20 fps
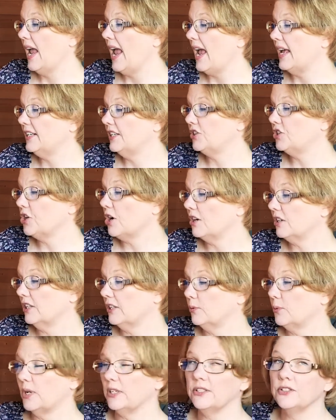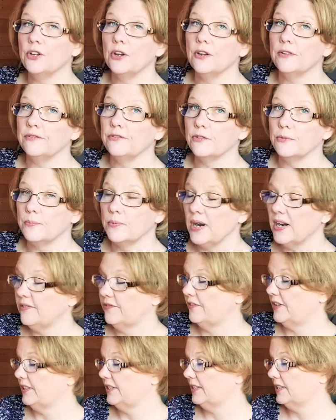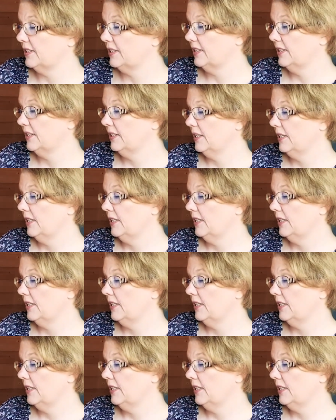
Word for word: and a chocolate croissant for breakfast.